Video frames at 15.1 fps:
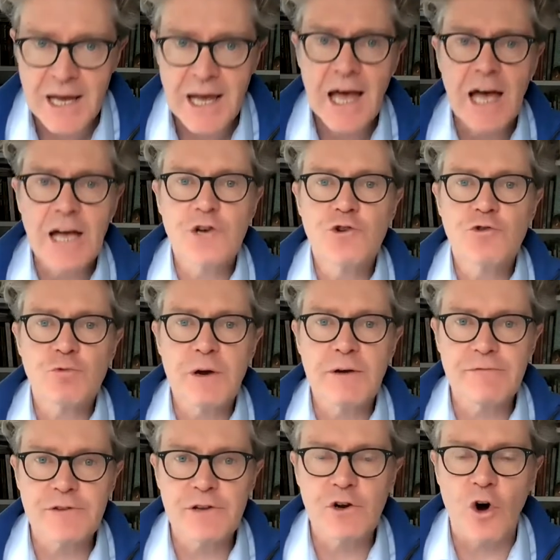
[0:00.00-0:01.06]
had
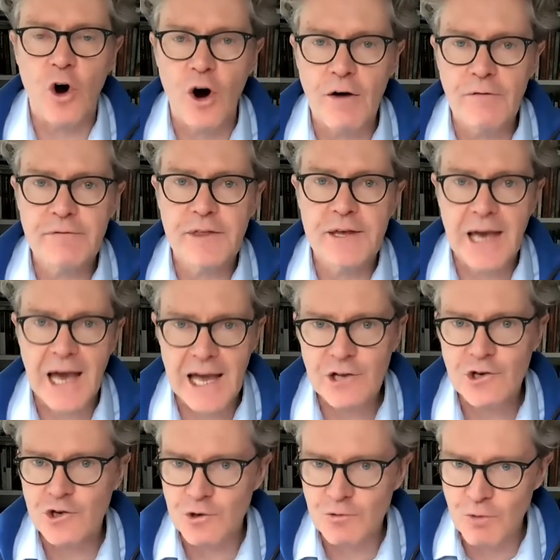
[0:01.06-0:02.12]
drifted off the
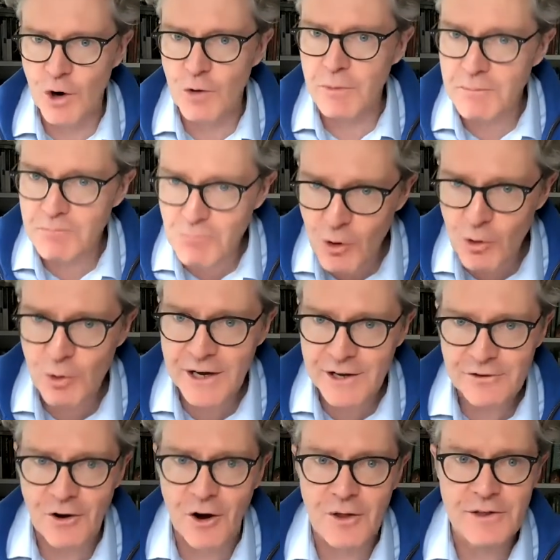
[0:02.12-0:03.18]
ancient Roman moorings
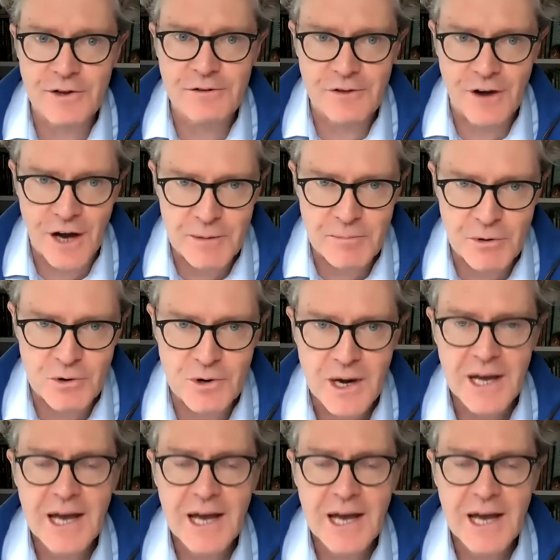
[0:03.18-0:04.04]
on the Tiber